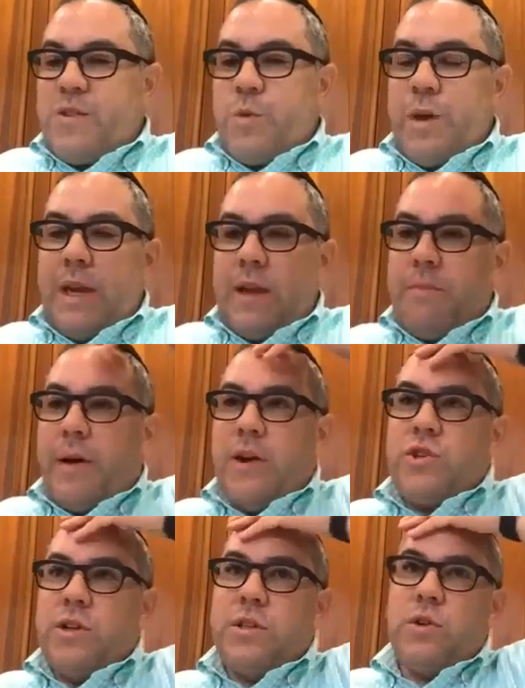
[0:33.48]
week in
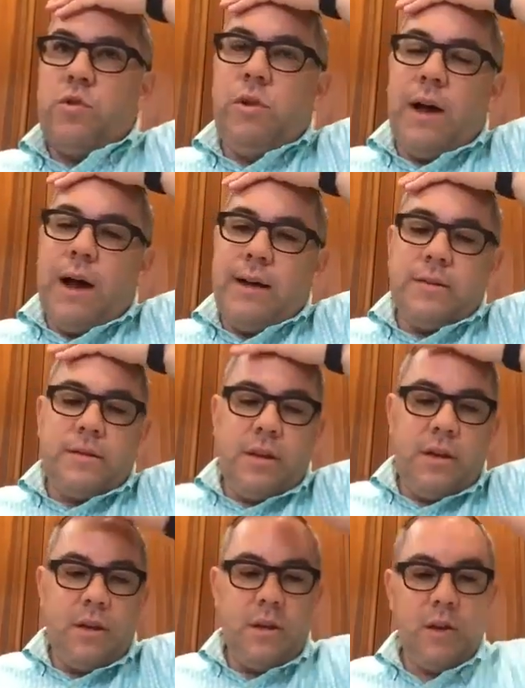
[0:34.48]
Parshat Chukas,
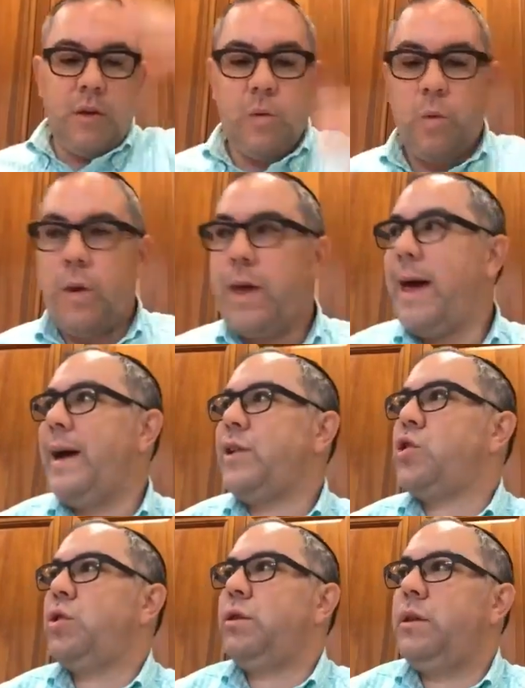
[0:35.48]
we
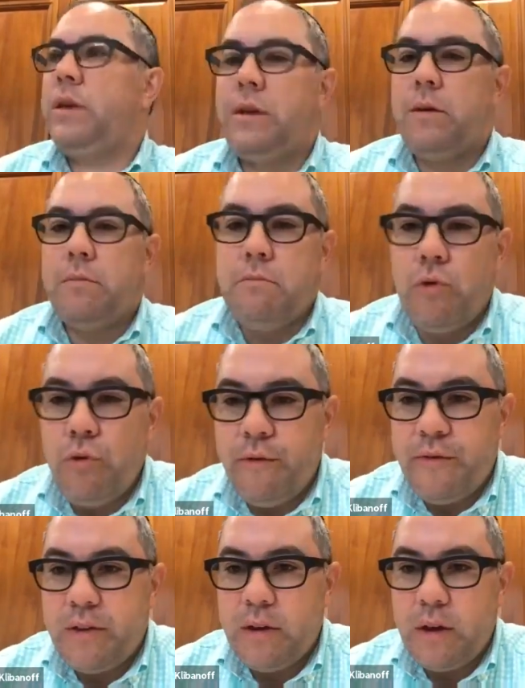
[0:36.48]
actually
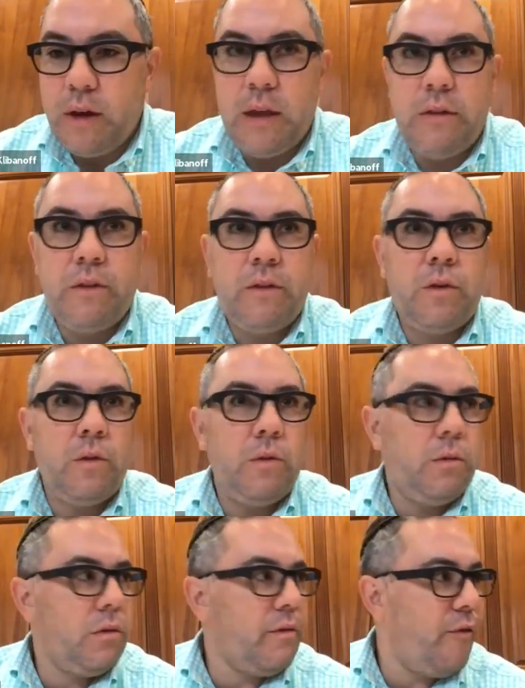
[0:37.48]
moved
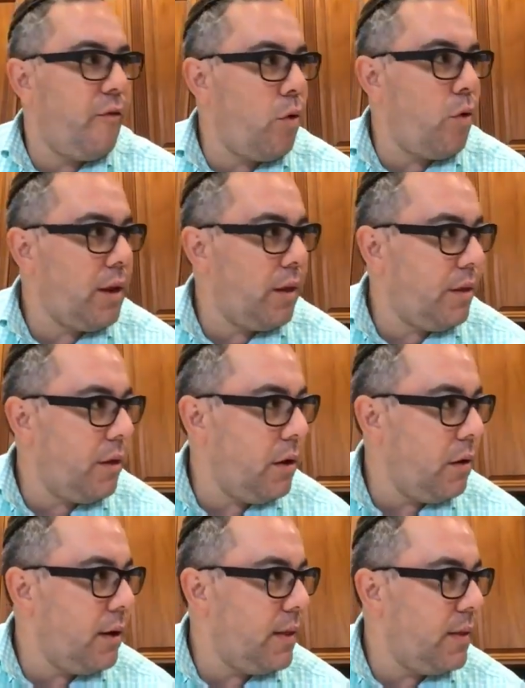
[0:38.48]
into the 40th
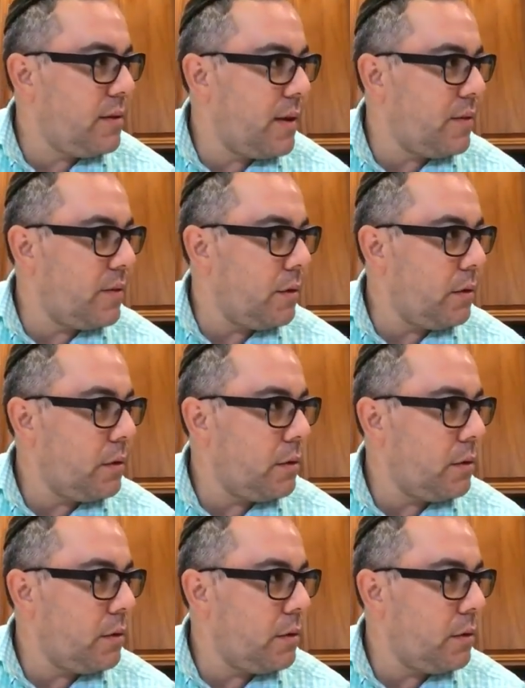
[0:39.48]
year in the desert.